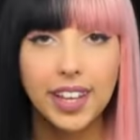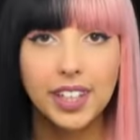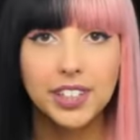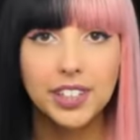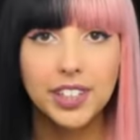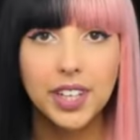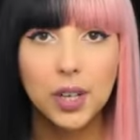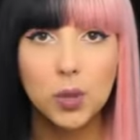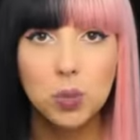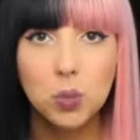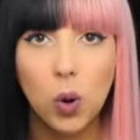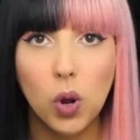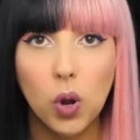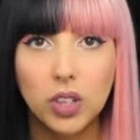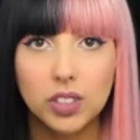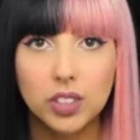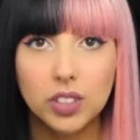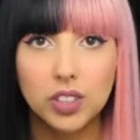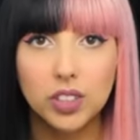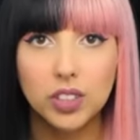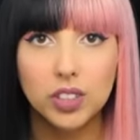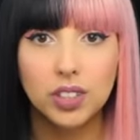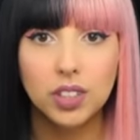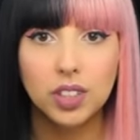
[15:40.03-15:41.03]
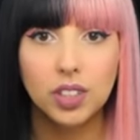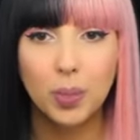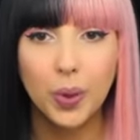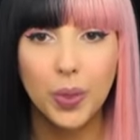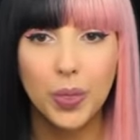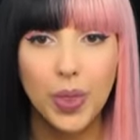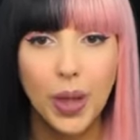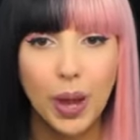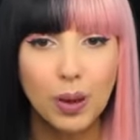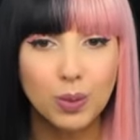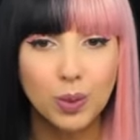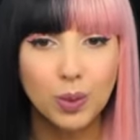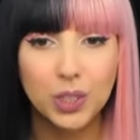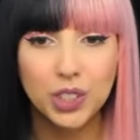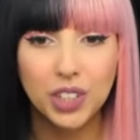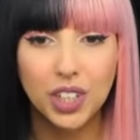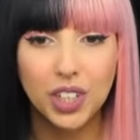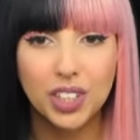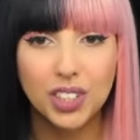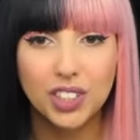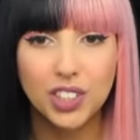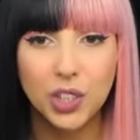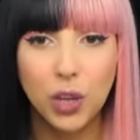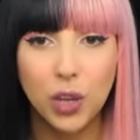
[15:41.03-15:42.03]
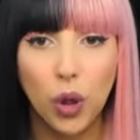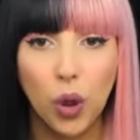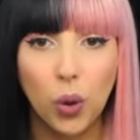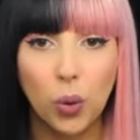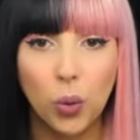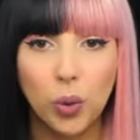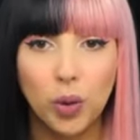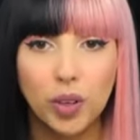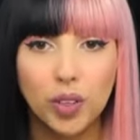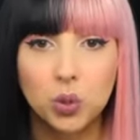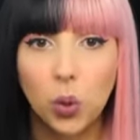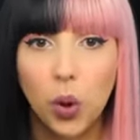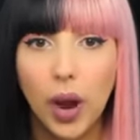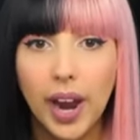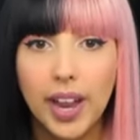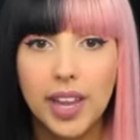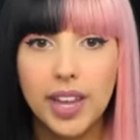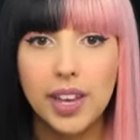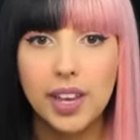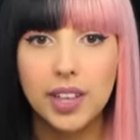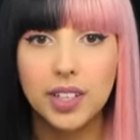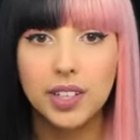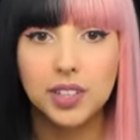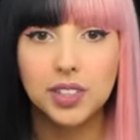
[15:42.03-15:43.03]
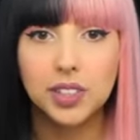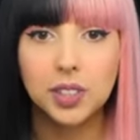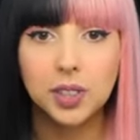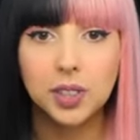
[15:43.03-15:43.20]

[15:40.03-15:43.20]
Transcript: I did once, but that was years ago. Try it.